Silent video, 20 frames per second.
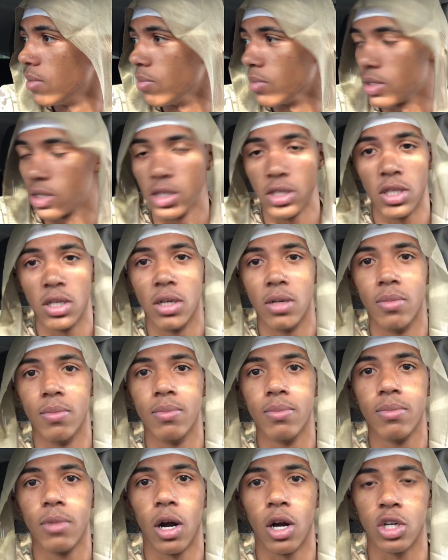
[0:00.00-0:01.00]
because
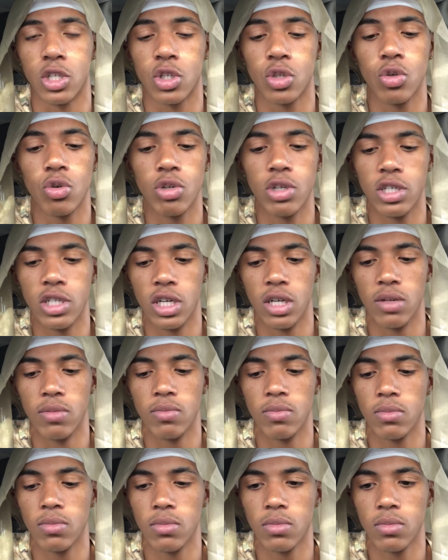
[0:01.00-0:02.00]
our school ended up
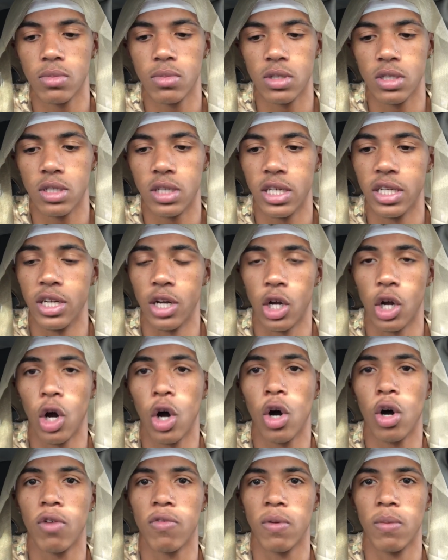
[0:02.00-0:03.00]
getting a
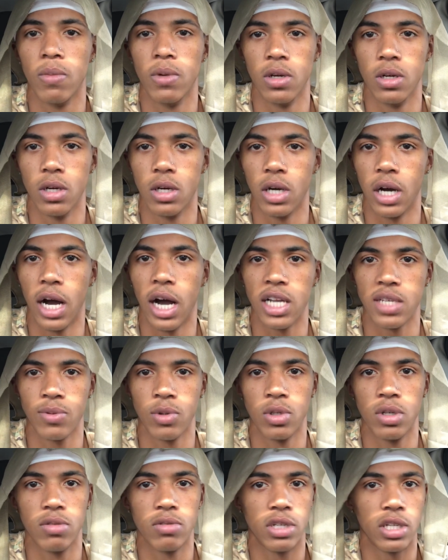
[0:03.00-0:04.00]
call from the
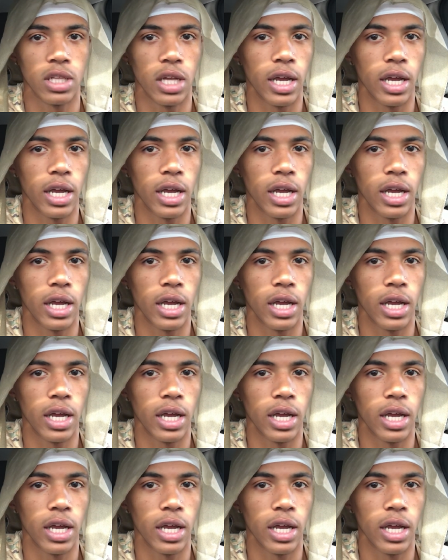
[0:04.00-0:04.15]
hospital and everything,